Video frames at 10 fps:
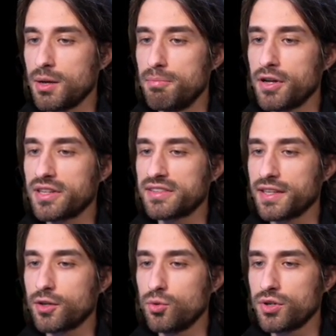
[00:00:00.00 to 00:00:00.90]
but let's
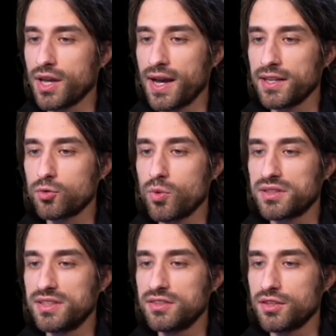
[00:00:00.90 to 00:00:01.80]
take a look at
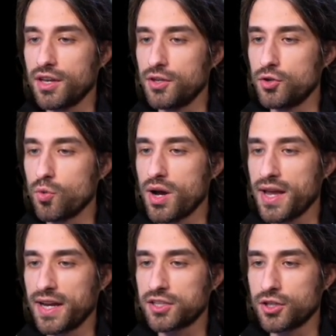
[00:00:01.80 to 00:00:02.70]
what is a UI
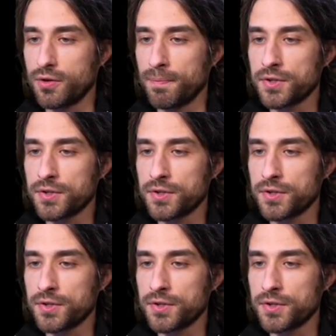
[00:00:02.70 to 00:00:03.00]
action.